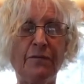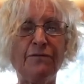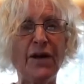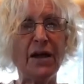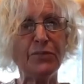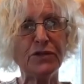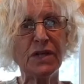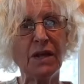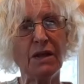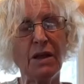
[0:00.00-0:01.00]

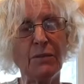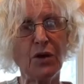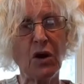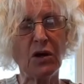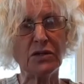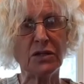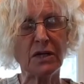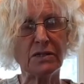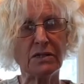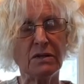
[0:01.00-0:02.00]
5% of them are
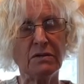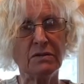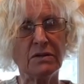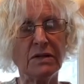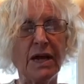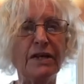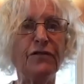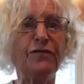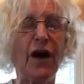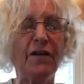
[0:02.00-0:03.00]
conscious.
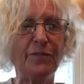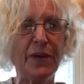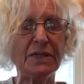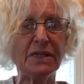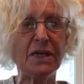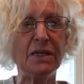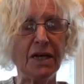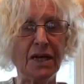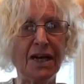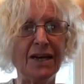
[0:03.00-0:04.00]
95
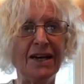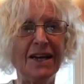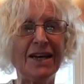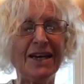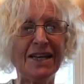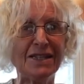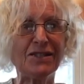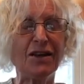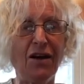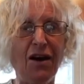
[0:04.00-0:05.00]
basically is
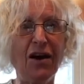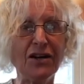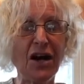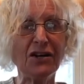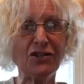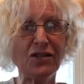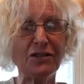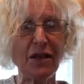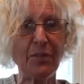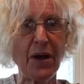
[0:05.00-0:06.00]
unconscious,
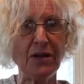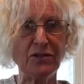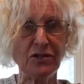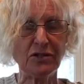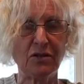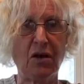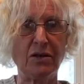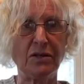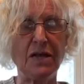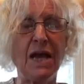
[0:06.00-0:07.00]
subconscious thought.
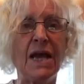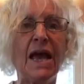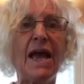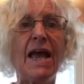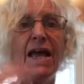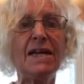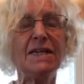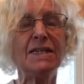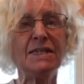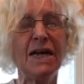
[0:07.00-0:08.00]

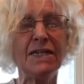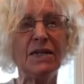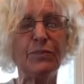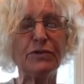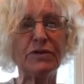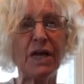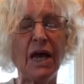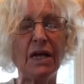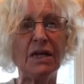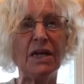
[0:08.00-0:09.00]
80 to
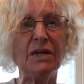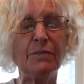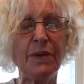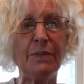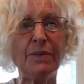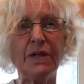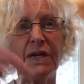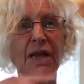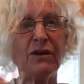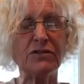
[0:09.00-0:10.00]
90% in people
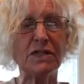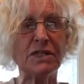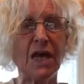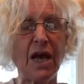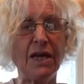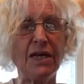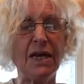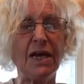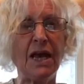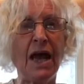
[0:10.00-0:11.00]
in our
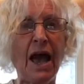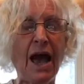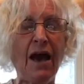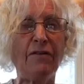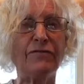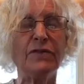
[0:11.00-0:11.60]
society have